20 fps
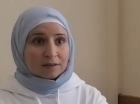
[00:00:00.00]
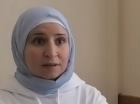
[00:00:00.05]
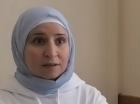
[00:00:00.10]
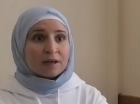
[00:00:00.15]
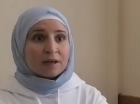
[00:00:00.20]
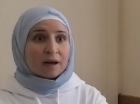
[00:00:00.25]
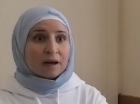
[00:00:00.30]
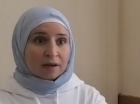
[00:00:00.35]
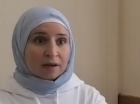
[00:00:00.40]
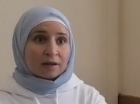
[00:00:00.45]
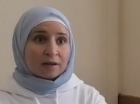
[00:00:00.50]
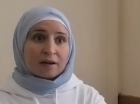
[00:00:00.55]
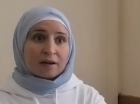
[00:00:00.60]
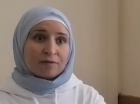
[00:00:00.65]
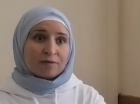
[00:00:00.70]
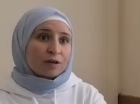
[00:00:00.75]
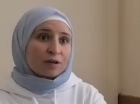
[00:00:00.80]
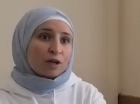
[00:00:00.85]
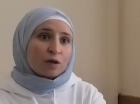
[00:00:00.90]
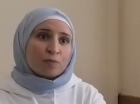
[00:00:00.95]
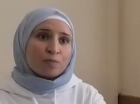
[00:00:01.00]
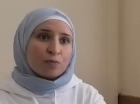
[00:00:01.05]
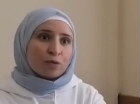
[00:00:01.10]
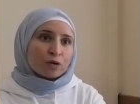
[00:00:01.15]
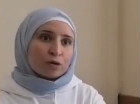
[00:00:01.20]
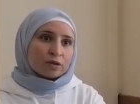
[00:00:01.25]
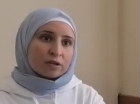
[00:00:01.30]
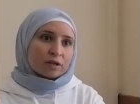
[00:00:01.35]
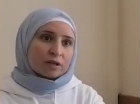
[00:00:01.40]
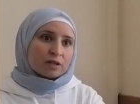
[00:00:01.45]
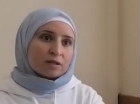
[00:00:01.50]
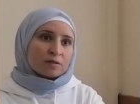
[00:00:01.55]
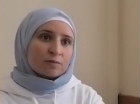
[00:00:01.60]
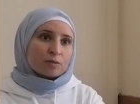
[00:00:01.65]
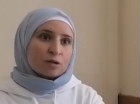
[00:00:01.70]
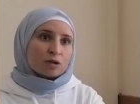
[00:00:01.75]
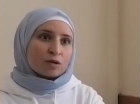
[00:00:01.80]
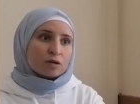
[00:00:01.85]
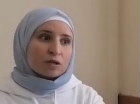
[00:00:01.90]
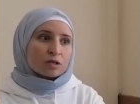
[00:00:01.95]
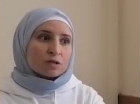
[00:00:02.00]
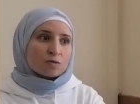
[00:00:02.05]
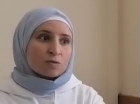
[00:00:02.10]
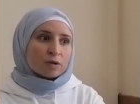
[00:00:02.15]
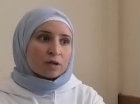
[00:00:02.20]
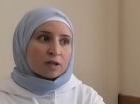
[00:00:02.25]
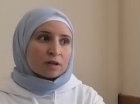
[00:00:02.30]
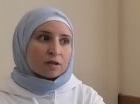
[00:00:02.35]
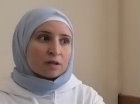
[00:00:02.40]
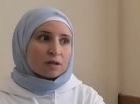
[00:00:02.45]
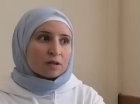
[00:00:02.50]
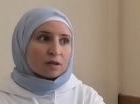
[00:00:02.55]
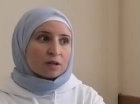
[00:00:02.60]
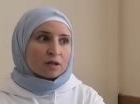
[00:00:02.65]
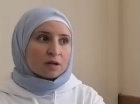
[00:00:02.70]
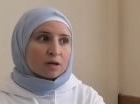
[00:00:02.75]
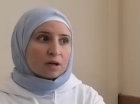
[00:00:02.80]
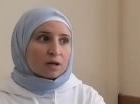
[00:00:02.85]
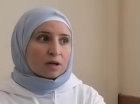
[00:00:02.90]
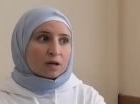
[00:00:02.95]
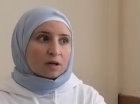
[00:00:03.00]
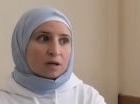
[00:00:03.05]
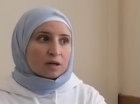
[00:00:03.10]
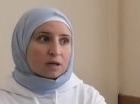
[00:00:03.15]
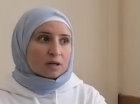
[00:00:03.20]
Yeah, yeah, very important because when uh,